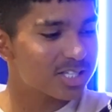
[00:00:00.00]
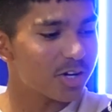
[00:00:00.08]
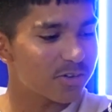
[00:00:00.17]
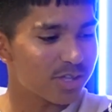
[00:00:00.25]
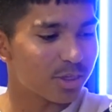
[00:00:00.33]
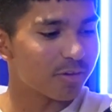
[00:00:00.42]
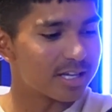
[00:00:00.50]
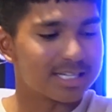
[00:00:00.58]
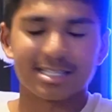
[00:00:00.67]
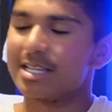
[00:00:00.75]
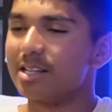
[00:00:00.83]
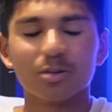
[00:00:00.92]
goals and 3
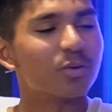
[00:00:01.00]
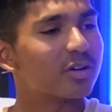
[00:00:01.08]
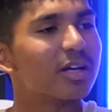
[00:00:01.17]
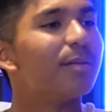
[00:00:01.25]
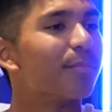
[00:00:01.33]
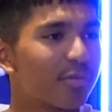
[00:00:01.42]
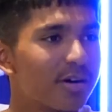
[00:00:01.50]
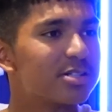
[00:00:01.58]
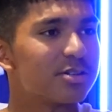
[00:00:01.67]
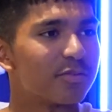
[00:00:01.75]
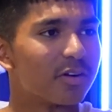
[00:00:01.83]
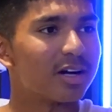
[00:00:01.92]
assists, does not look
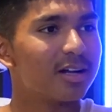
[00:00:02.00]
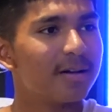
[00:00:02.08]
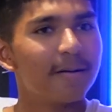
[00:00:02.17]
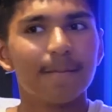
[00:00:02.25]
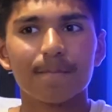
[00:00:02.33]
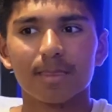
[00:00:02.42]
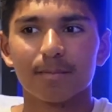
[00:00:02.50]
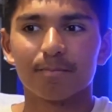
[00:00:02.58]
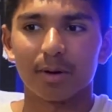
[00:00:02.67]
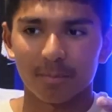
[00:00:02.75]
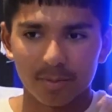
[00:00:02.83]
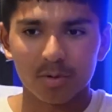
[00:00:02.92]
impressive, right?
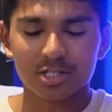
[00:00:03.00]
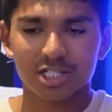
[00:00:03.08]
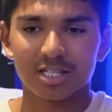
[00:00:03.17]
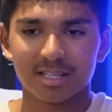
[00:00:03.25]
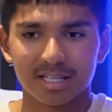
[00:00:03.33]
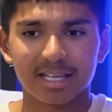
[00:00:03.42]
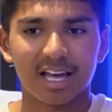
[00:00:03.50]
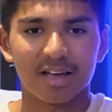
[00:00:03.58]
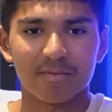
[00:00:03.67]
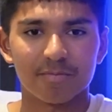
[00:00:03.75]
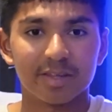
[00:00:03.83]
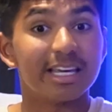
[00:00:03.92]
But when watching the
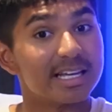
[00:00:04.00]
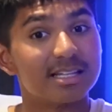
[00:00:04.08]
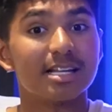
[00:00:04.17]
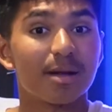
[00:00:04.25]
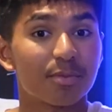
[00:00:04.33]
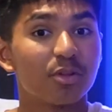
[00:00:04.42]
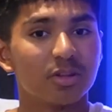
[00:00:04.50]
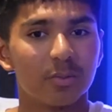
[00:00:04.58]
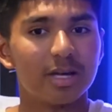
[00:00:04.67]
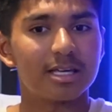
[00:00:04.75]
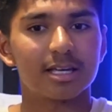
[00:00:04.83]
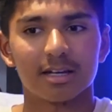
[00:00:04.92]
game in depth in the
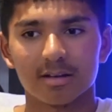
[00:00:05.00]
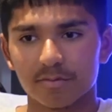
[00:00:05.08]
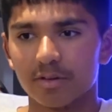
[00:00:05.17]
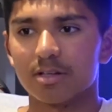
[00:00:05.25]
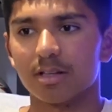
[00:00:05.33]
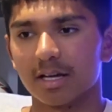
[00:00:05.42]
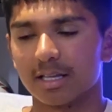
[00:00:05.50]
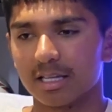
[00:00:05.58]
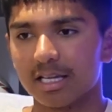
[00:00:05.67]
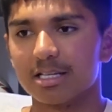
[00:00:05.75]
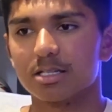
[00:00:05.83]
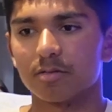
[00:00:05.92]
weekend, like the
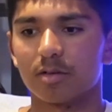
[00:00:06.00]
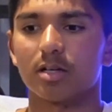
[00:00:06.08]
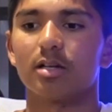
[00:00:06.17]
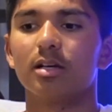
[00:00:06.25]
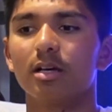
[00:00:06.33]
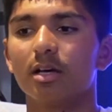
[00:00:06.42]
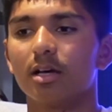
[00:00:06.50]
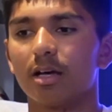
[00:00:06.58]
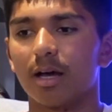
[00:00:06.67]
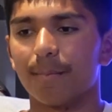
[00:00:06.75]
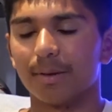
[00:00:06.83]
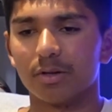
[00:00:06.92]
Inter
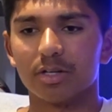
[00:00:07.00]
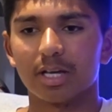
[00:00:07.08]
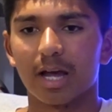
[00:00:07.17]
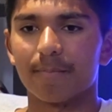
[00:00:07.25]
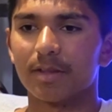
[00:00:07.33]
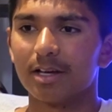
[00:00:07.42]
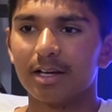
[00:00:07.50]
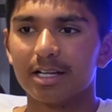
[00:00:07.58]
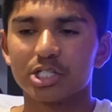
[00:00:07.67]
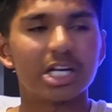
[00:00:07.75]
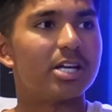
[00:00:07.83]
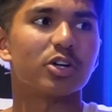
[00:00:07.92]
and Bologna game,
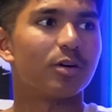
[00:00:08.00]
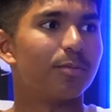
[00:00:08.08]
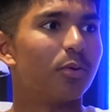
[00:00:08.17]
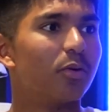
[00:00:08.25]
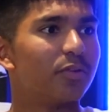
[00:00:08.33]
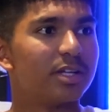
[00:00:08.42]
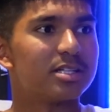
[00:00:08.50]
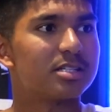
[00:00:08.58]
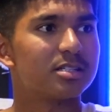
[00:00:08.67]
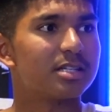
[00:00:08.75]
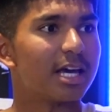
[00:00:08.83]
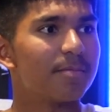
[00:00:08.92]
he's so important for this
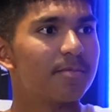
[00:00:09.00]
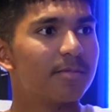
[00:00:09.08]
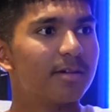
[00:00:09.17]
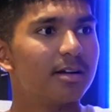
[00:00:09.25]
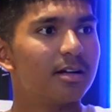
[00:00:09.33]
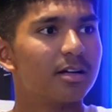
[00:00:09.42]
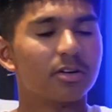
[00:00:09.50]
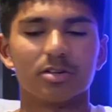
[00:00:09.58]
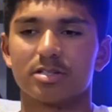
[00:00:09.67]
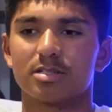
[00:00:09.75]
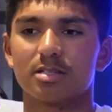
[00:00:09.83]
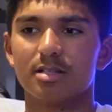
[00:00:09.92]
team
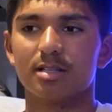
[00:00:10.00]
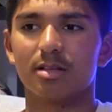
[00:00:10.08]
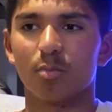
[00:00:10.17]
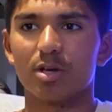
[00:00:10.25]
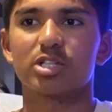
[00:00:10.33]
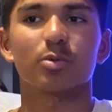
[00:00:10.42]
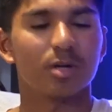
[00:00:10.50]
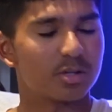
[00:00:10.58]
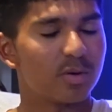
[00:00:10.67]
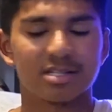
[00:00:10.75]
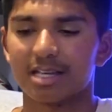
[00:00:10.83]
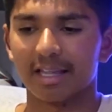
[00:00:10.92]
because we
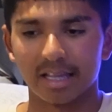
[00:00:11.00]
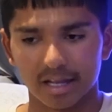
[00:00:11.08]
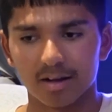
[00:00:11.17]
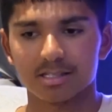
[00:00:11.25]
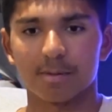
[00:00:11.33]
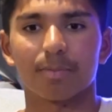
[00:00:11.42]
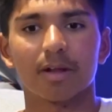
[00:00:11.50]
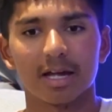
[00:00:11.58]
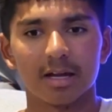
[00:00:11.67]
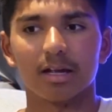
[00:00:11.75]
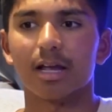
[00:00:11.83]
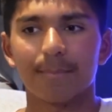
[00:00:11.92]
always say they like to
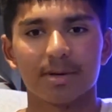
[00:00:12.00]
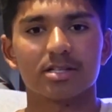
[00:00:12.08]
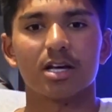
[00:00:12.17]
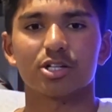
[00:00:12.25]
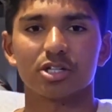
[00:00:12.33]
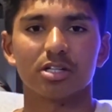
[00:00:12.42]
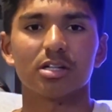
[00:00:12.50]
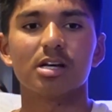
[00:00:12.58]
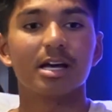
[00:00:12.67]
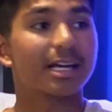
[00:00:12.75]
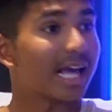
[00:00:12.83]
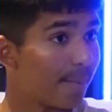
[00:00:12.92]
play in possession,
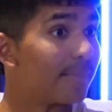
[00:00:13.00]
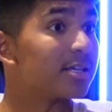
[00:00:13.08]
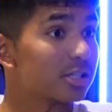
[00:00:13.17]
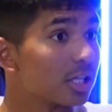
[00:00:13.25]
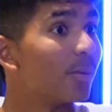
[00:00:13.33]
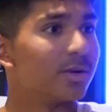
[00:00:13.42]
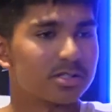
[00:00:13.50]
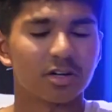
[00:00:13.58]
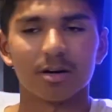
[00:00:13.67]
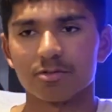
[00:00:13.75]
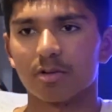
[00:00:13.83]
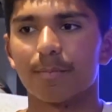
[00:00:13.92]
can be slow at
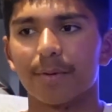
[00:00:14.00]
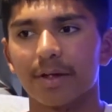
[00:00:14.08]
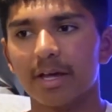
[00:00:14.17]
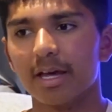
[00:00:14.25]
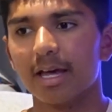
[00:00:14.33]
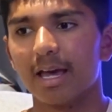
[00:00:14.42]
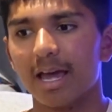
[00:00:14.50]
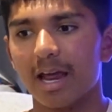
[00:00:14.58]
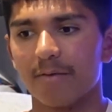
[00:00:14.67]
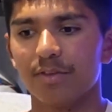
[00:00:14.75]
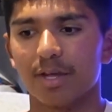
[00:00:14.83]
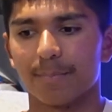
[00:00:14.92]
times, right? But
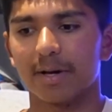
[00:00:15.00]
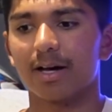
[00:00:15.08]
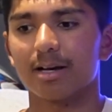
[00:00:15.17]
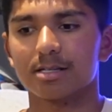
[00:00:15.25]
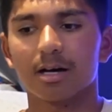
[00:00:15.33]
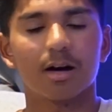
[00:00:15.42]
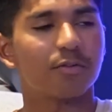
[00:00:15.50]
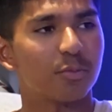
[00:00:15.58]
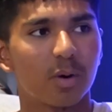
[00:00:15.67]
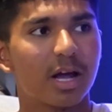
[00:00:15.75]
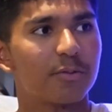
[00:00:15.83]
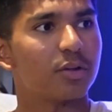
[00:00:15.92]
everything past
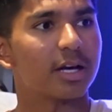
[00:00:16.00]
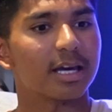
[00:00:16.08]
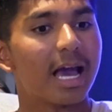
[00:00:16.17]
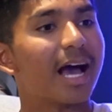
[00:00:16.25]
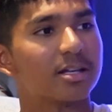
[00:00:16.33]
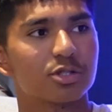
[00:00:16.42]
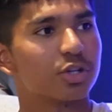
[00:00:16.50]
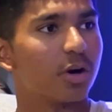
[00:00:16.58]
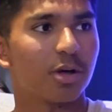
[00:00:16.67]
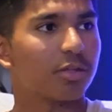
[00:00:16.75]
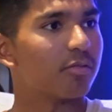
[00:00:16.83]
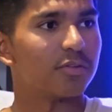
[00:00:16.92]
halfway, I feel like it has to go
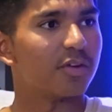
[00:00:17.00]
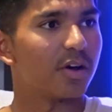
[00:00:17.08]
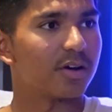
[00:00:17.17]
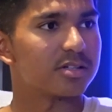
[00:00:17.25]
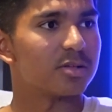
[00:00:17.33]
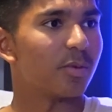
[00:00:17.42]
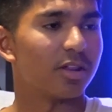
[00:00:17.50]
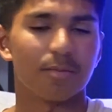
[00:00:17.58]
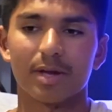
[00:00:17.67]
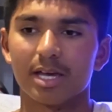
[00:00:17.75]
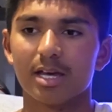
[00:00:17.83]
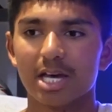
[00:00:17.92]
through Ferguson, whether it
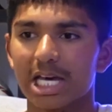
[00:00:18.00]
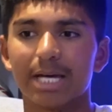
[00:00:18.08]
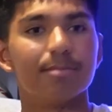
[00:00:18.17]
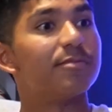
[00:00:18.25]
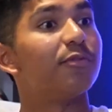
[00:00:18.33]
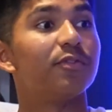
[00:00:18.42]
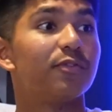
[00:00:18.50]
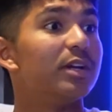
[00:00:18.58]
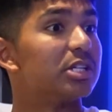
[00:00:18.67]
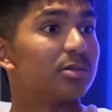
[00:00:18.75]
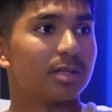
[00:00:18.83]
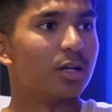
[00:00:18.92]
be him
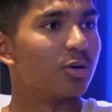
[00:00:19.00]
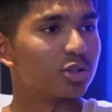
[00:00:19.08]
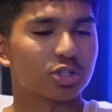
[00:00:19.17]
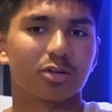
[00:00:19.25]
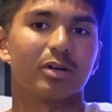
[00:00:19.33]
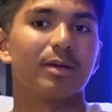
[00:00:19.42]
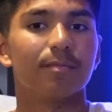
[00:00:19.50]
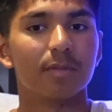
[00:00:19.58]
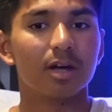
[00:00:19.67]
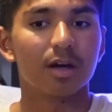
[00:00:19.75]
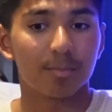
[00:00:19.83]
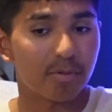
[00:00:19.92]
finishing the long shot or him
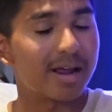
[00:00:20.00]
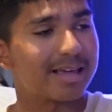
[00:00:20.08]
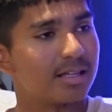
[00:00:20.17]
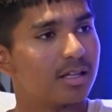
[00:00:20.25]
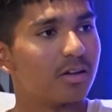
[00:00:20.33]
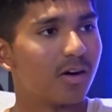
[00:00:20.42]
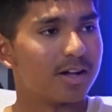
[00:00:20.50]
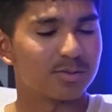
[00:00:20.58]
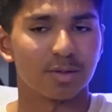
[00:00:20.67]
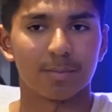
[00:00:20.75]
breaking the lines with a